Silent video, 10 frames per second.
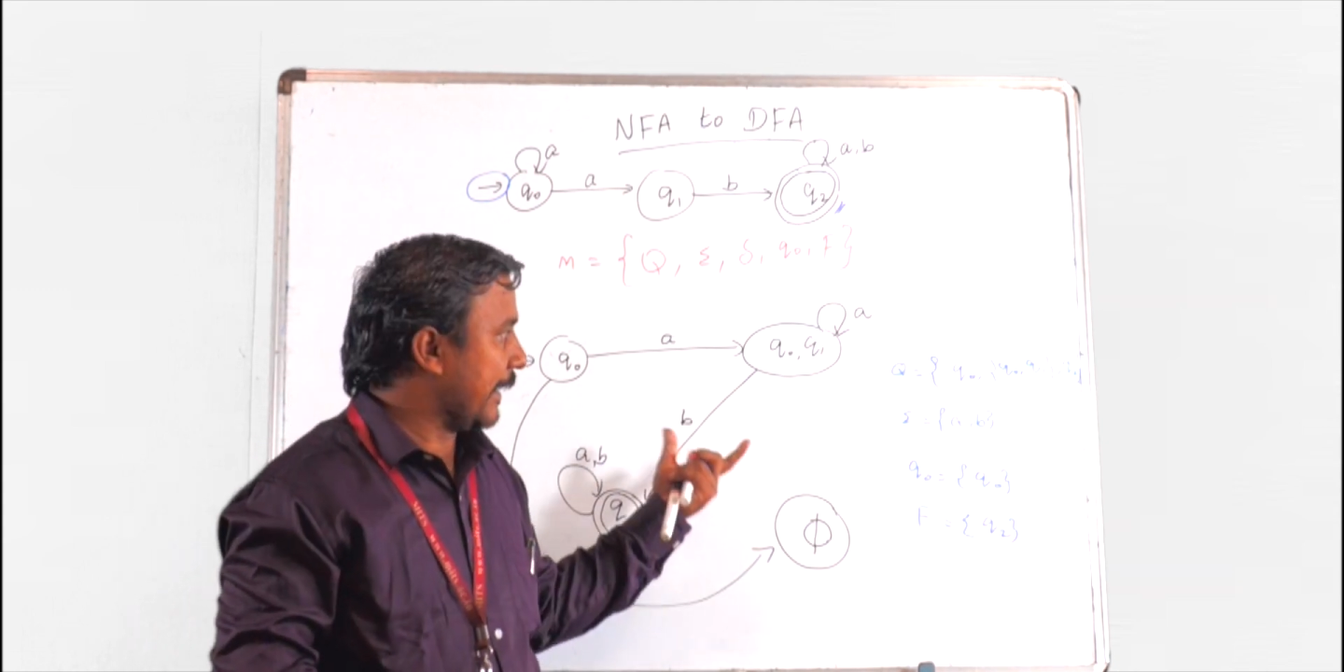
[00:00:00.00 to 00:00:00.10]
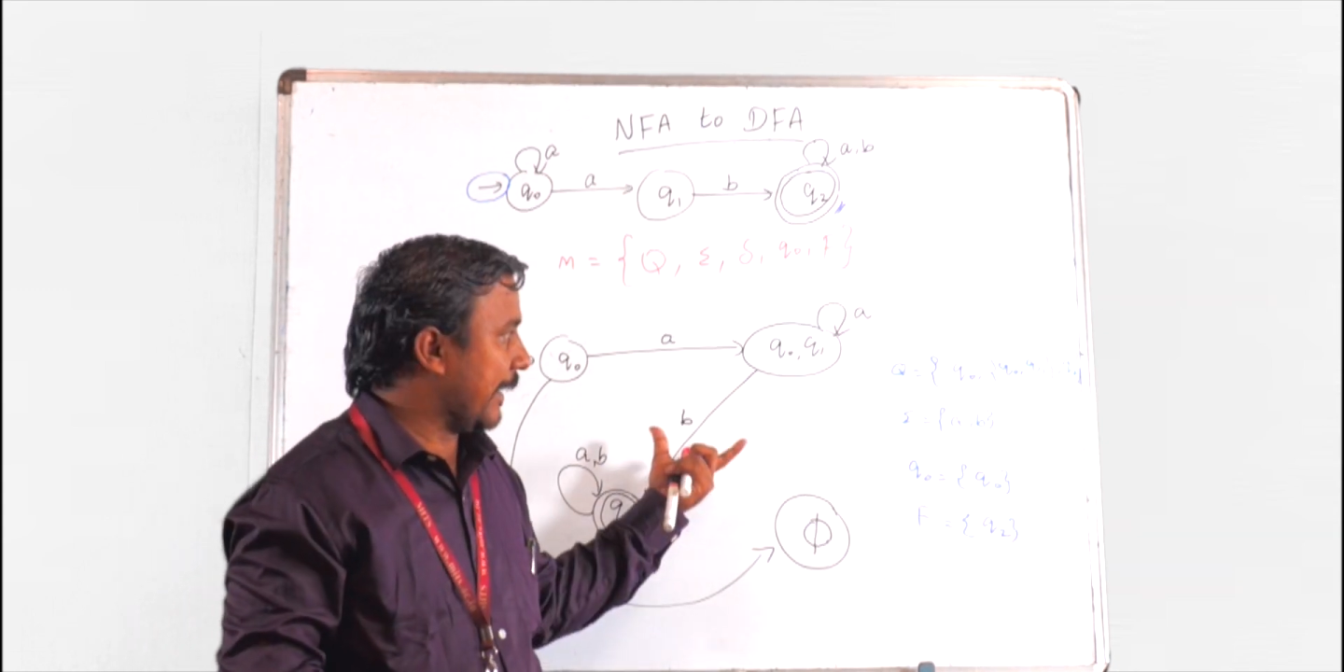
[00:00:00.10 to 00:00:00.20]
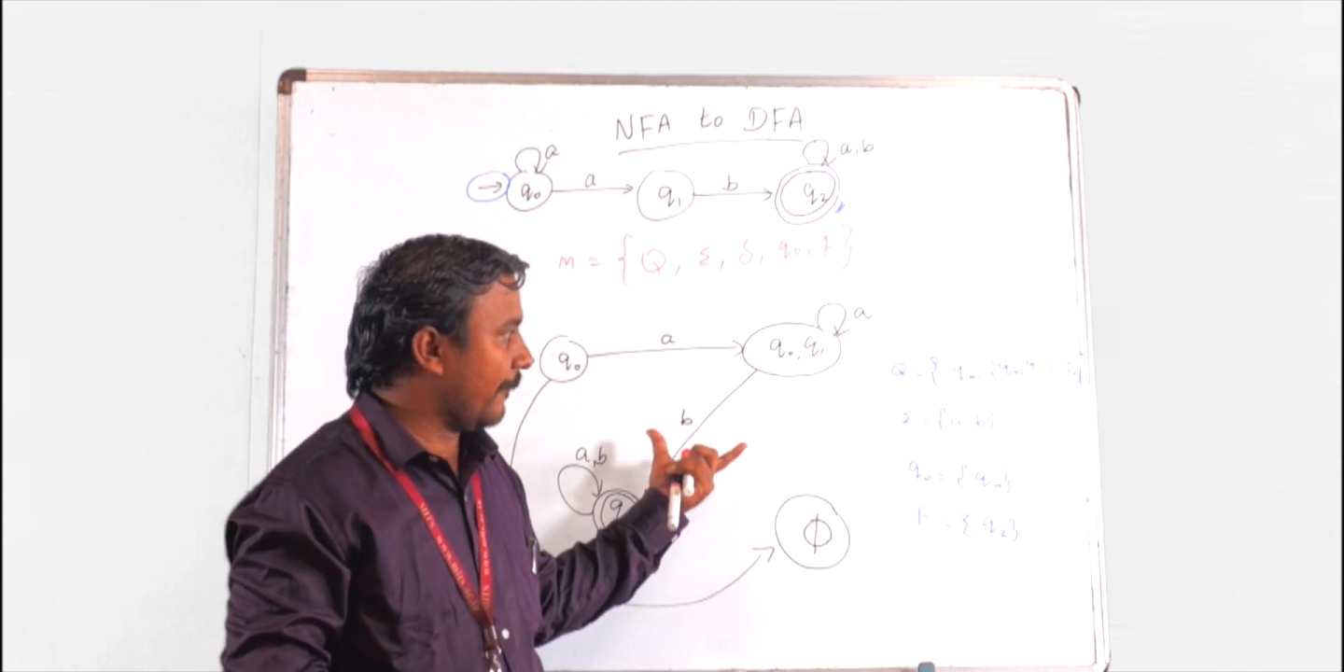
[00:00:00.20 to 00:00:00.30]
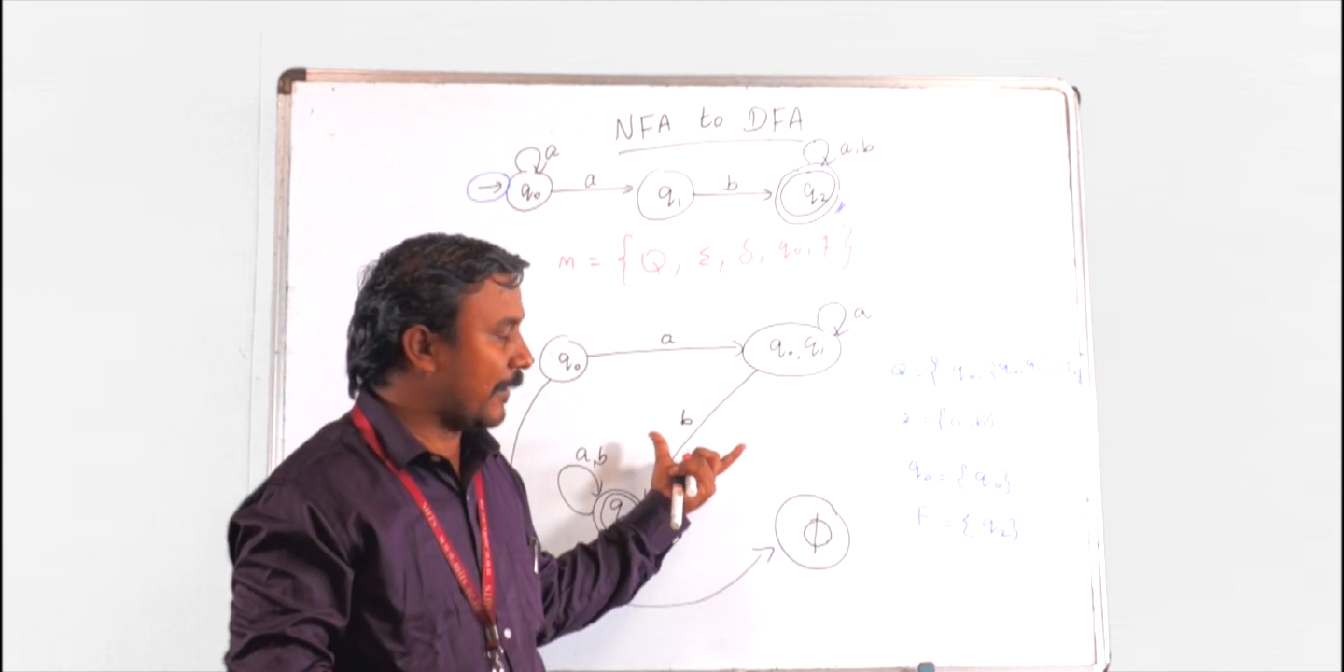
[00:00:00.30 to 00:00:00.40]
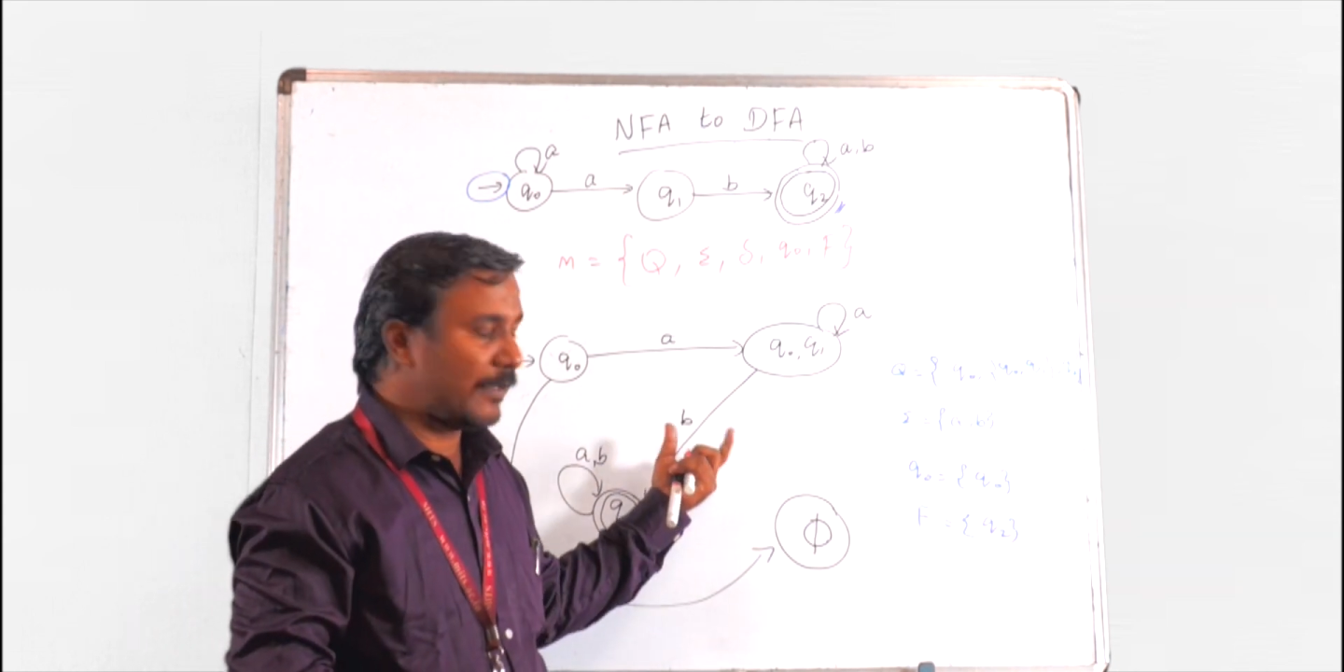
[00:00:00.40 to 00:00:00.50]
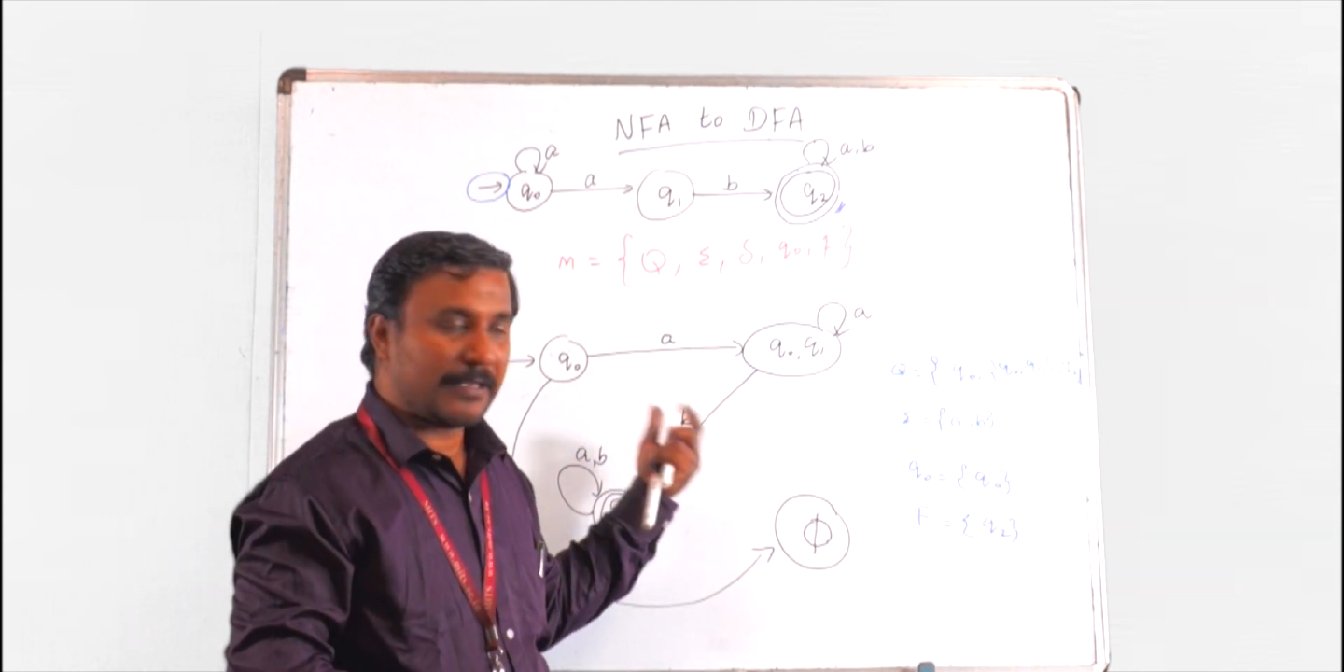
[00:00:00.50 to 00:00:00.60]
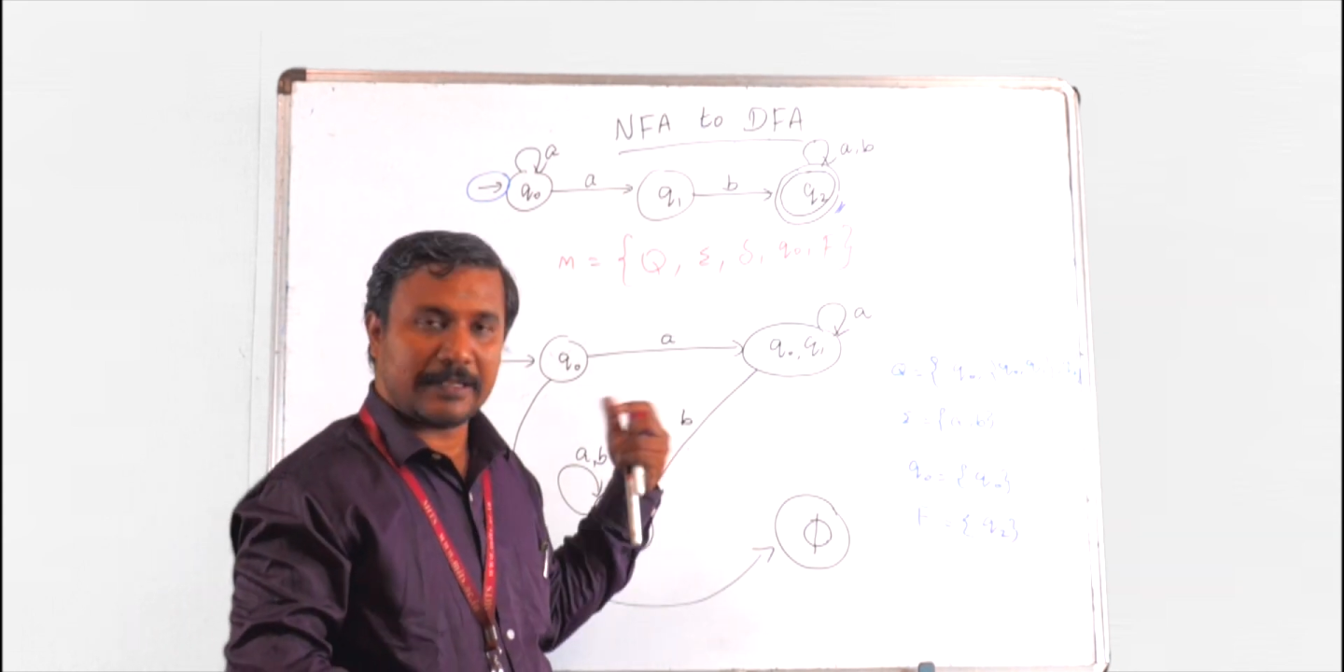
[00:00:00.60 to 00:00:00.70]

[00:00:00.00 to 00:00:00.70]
given